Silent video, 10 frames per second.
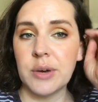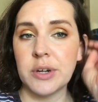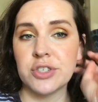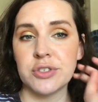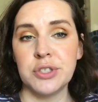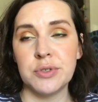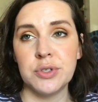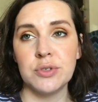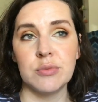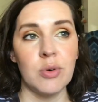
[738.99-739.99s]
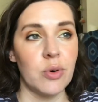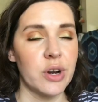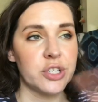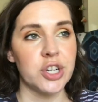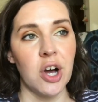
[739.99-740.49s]
they watch on YouTube
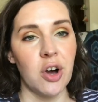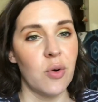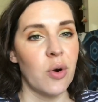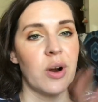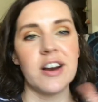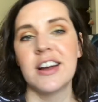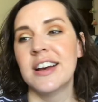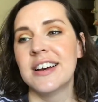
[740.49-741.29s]
or a show or